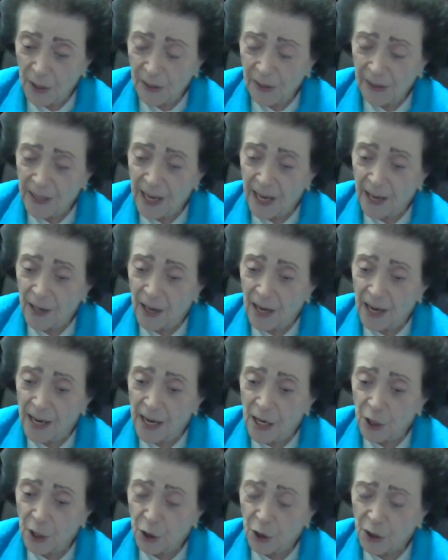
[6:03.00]
as the
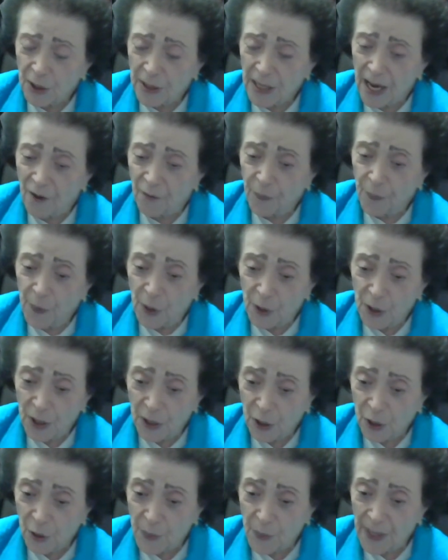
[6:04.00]
NIH staff
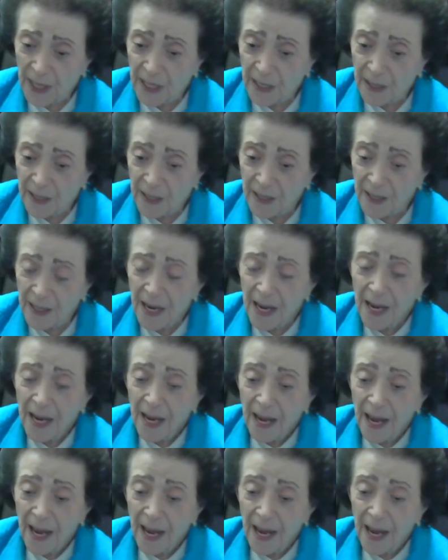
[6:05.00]
participated.